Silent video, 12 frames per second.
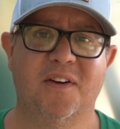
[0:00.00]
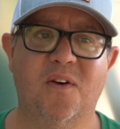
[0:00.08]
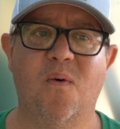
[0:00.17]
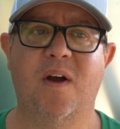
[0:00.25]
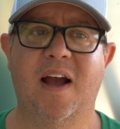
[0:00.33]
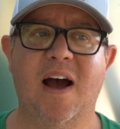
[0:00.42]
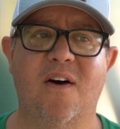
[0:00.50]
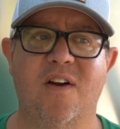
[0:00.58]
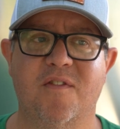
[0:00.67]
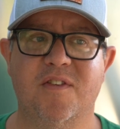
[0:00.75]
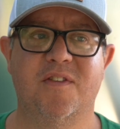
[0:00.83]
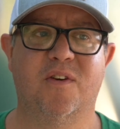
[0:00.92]
going out
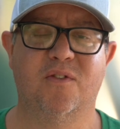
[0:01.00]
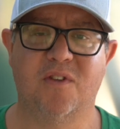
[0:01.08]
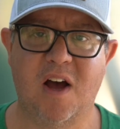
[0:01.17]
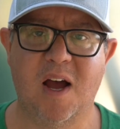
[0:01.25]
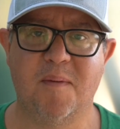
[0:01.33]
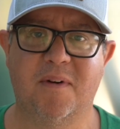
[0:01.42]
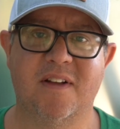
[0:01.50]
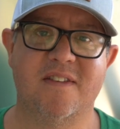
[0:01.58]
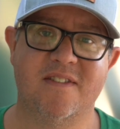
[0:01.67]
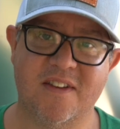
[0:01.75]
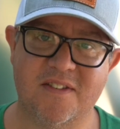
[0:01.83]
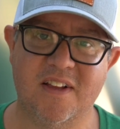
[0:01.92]
every single time
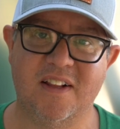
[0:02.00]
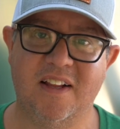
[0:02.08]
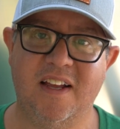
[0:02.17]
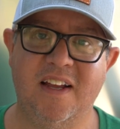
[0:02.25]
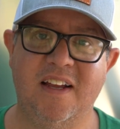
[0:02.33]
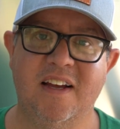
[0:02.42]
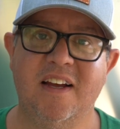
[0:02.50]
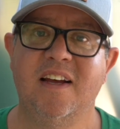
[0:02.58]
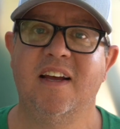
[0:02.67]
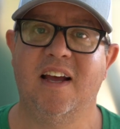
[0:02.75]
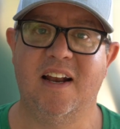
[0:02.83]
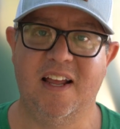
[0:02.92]
consistently
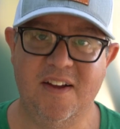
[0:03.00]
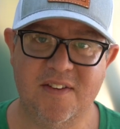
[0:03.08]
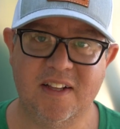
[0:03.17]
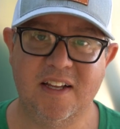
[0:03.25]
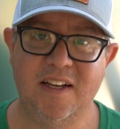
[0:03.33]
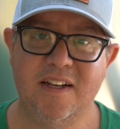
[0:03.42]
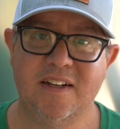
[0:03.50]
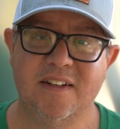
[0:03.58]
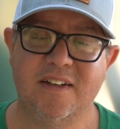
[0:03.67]
and evenly,